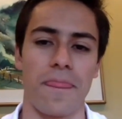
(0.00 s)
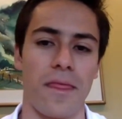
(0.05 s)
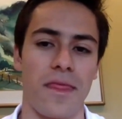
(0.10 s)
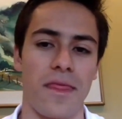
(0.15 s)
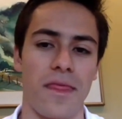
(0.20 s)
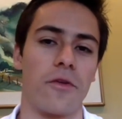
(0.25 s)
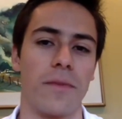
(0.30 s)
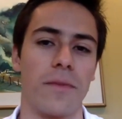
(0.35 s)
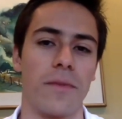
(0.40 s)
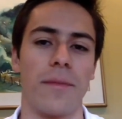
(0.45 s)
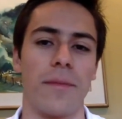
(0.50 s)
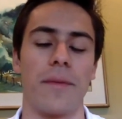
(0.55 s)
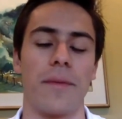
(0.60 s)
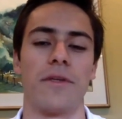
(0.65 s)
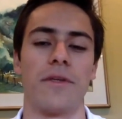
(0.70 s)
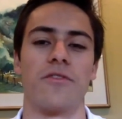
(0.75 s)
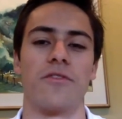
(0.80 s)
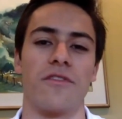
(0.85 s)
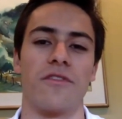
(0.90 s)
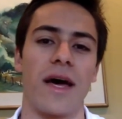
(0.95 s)
that would be my piece
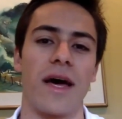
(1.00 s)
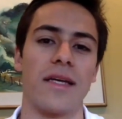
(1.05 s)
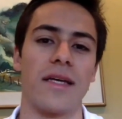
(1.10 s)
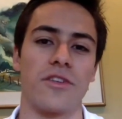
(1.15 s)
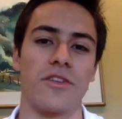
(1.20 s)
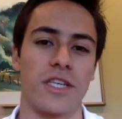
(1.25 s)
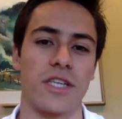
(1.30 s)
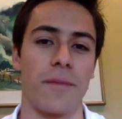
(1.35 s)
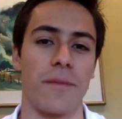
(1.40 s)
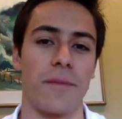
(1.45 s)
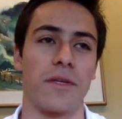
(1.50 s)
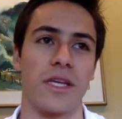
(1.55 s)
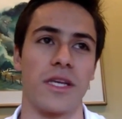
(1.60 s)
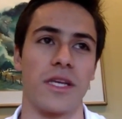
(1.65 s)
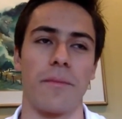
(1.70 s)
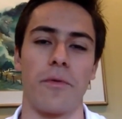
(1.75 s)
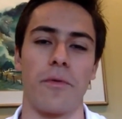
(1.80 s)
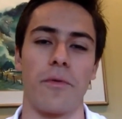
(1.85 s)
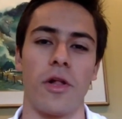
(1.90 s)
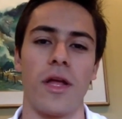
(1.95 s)
of advice. Just keep it
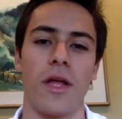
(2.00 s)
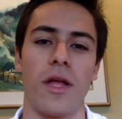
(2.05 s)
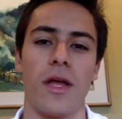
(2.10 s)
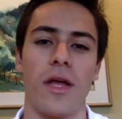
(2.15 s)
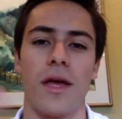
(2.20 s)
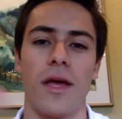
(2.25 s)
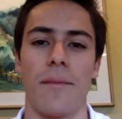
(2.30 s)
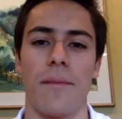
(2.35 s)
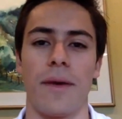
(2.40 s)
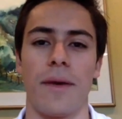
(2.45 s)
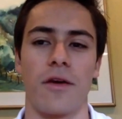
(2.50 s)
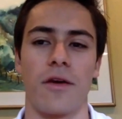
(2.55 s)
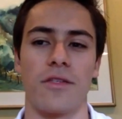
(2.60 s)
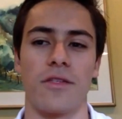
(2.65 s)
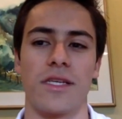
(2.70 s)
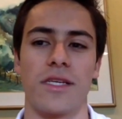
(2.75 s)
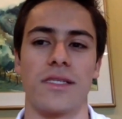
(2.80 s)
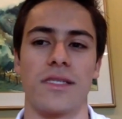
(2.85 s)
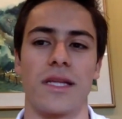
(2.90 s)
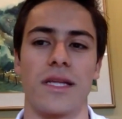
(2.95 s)
simple, be
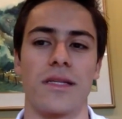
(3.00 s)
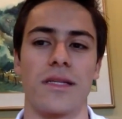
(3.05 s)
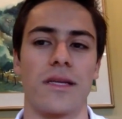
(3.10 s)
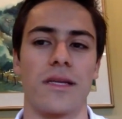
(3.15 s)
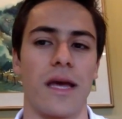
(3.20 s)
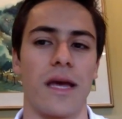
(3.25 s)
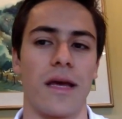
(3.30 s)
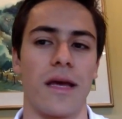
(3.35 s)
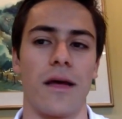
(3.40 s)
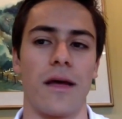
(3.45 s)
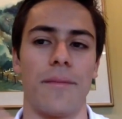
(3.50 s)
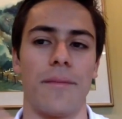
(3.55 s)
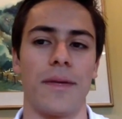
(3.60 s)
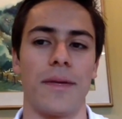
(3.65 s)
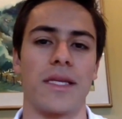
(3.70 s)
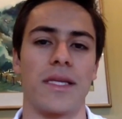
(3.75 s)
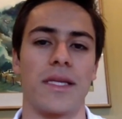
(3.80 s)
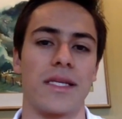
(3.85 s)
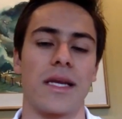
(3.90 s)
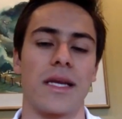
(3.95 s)
consistent, be
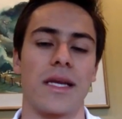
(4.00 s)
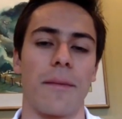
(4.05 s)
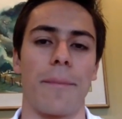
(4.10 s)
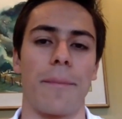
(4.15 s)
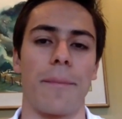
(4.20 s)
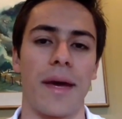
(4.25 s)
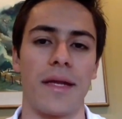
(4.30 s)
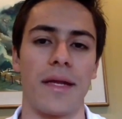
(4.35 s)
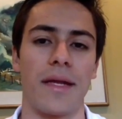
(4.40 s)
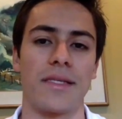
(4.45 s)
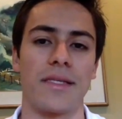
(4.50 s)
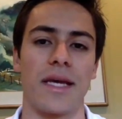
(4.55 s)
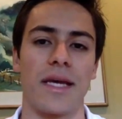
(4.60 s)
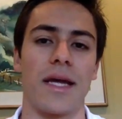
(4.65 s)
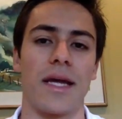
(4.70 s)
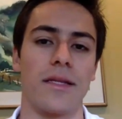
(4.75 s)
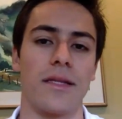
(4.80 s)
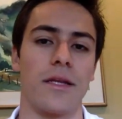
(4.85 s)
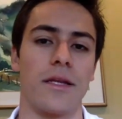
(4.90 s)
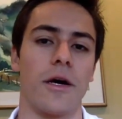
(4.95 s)
testing campaigns,
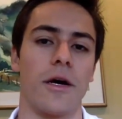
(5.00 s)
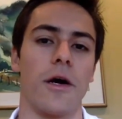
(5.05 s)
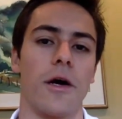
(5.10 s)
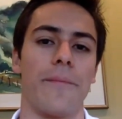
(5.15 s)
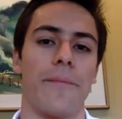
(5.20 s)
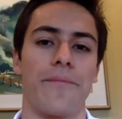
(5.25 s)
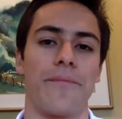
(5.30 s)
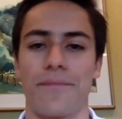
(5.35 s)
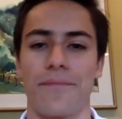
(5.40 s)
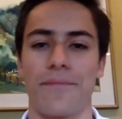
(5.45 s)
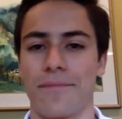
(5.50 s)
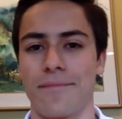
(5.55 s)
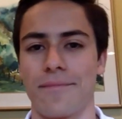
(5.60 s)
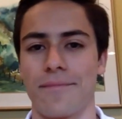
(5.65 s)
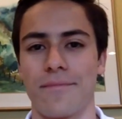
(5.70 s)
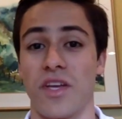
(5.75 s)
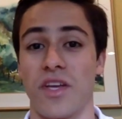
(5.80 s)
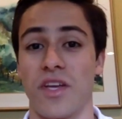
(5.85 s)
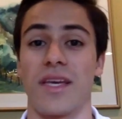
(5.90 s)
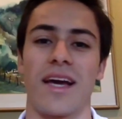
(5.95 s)
and
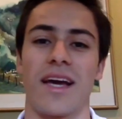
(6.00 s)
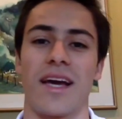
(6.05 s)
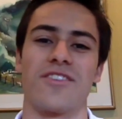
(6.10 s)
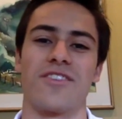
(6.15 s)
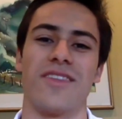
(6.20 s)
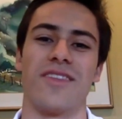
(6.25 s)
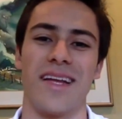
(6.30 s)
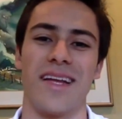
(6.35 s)
take action